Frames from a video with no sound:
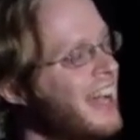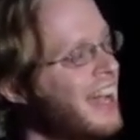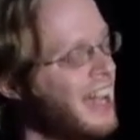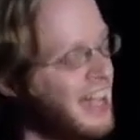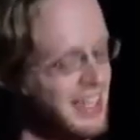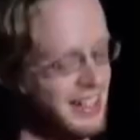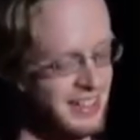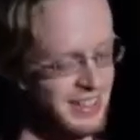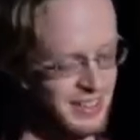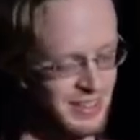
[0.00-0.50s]

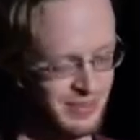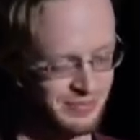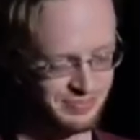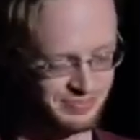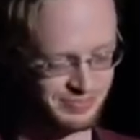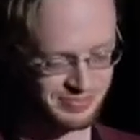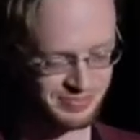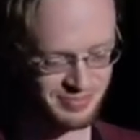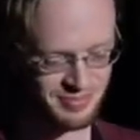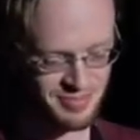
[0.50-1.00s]
and
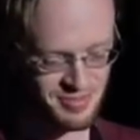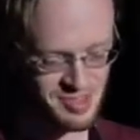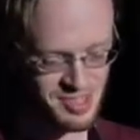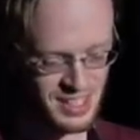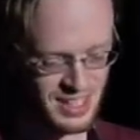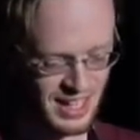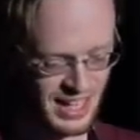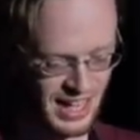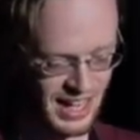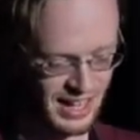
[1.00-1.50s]

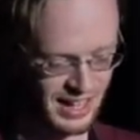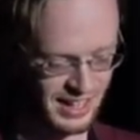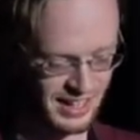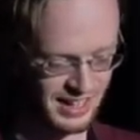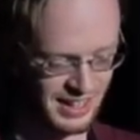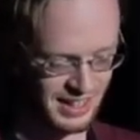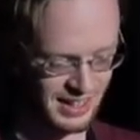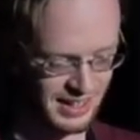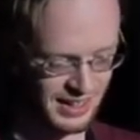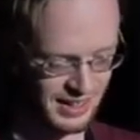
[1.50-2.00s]
I,
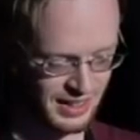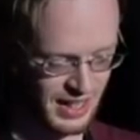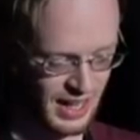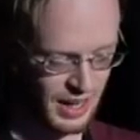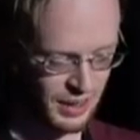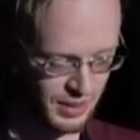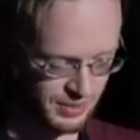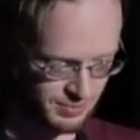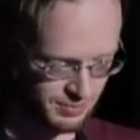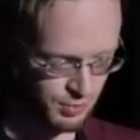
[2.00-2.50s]
uh,
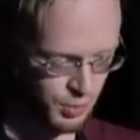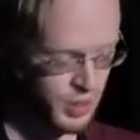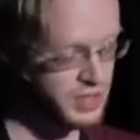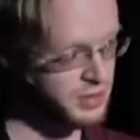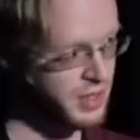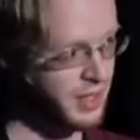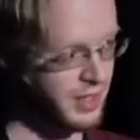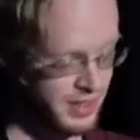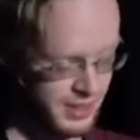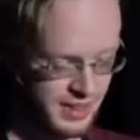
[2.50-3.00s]
I worked
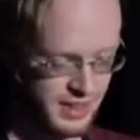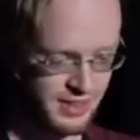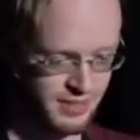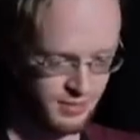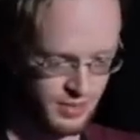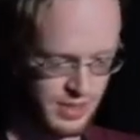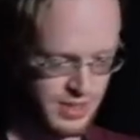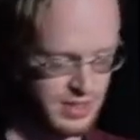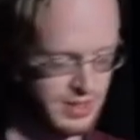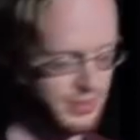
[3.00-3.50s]
around it
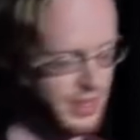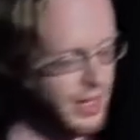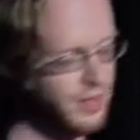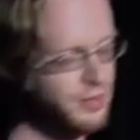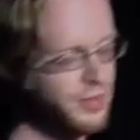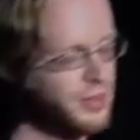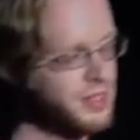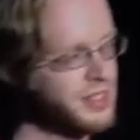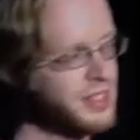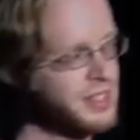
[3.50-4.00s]
with these
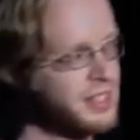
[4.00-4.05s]
microphones and